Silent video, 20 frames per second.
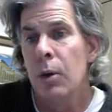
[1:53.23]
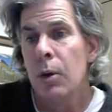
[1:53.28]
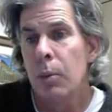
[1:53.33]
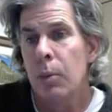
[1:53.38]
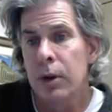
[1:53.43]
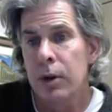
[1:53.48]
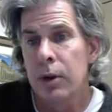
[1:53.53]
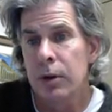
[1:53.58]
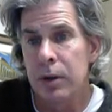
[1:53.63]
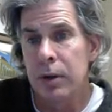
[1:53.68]

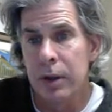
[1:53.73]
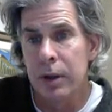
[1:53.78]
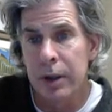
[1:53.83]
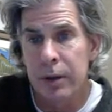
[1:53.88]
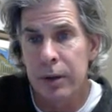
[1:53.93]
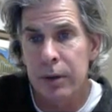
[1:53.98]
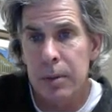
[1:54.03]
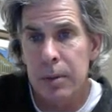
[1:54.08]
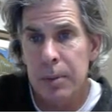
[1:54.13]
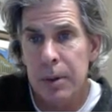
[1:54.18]
what is
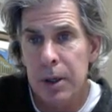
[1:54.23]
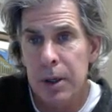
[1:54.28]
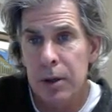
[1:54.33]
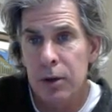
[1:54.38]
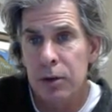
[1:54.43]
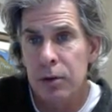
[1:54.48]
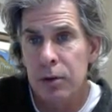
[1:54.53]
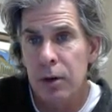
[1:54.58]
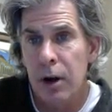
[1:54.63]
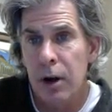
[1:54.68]
literally being
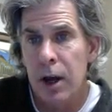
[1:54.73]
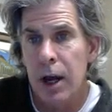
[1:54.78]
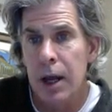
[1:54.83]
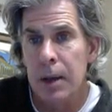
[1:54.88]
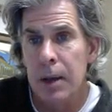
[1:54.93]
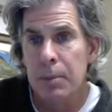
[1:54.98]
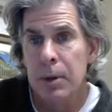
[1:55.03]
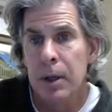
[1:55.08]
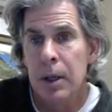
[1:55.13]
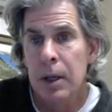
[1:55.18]

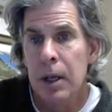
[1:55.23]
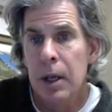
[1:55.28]
described